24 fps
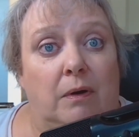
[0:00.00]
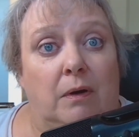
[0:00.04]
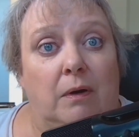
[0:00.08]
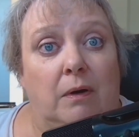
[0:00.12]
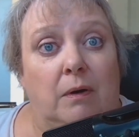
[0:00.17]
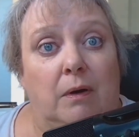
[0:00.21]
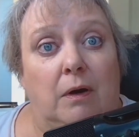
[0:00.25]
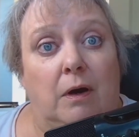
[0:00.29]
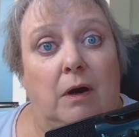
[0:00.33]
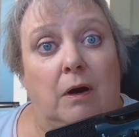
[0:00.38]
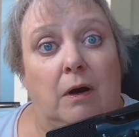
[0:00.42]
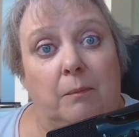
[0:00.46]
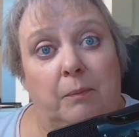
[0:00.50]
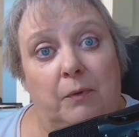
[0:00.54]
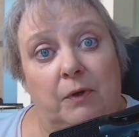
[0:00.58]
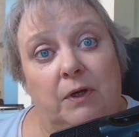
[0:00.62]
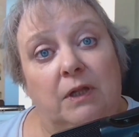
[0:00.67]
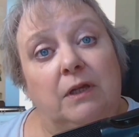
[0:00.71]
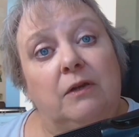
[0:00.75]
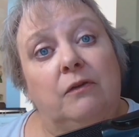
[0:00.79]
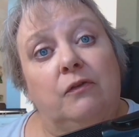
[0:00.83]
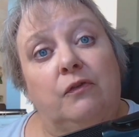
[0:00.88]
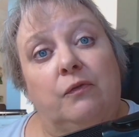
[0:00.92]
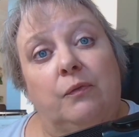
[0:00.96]
are pretty
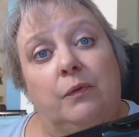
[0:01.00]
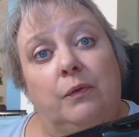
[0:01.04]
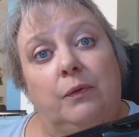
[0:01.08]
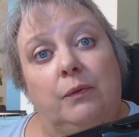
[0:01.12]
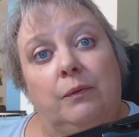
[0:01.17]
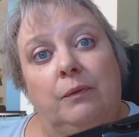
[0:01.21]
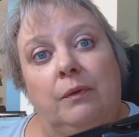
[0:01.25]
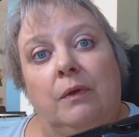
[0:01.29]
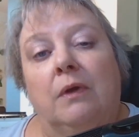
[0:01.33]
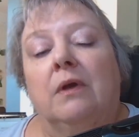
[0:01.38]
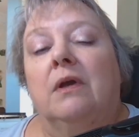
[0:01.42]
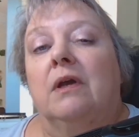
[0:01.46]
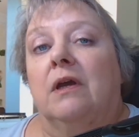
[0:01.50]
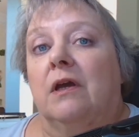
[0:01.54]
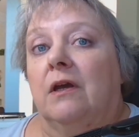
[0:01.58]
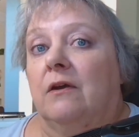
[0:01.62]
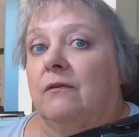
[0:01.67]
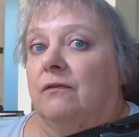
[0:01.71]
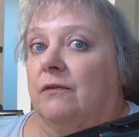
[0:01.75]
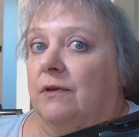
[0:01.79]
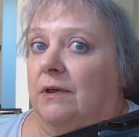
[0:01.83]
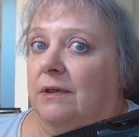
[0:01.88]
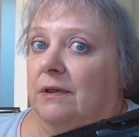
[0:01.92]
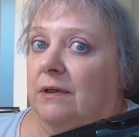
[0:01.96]
useful,
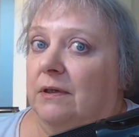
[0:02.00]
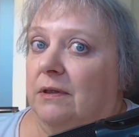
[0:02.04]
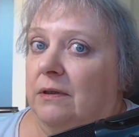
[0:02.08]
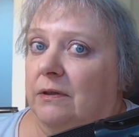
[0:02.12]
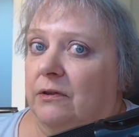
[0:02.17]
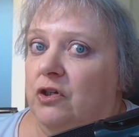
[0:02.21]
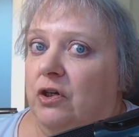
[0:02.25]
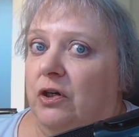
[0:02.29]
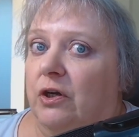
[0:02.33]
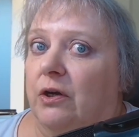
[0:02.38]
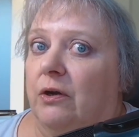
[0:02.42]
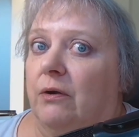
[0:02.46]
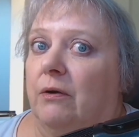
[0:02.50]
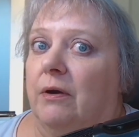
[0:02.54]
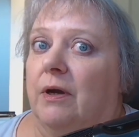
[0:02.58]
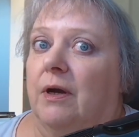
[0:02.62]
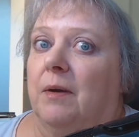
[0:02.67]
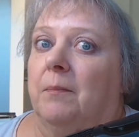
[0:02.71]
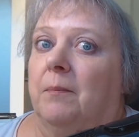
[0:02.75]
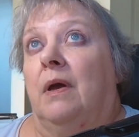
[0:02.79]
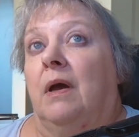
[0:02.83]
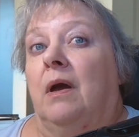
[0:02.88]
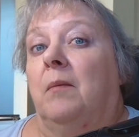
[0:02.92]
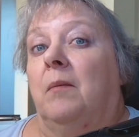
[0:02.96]
if not a little
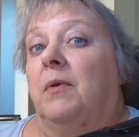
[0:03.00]
generic.